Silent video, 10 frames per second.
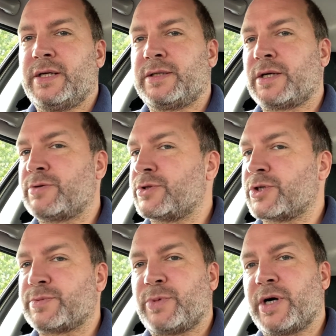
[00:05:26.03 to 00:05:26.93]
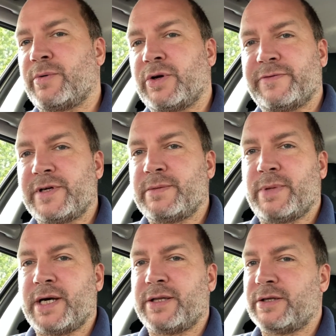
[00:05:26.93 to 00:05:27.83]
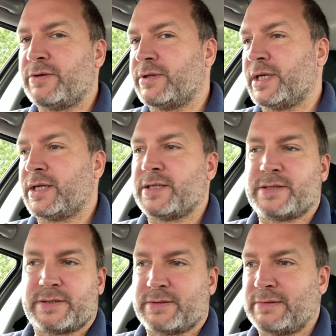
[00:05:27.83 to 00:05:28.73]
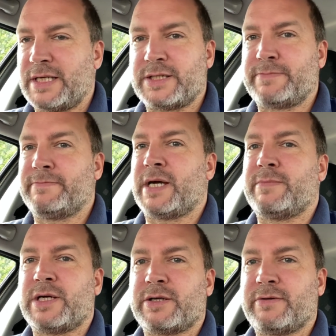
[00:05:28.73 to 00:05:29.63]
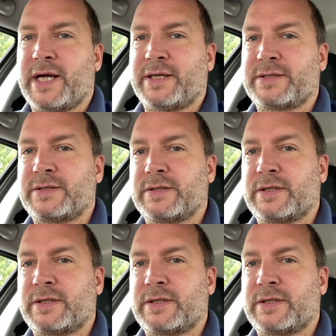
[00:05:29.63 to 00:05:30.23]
Don't just buy one off eBay that you think is maybe correct.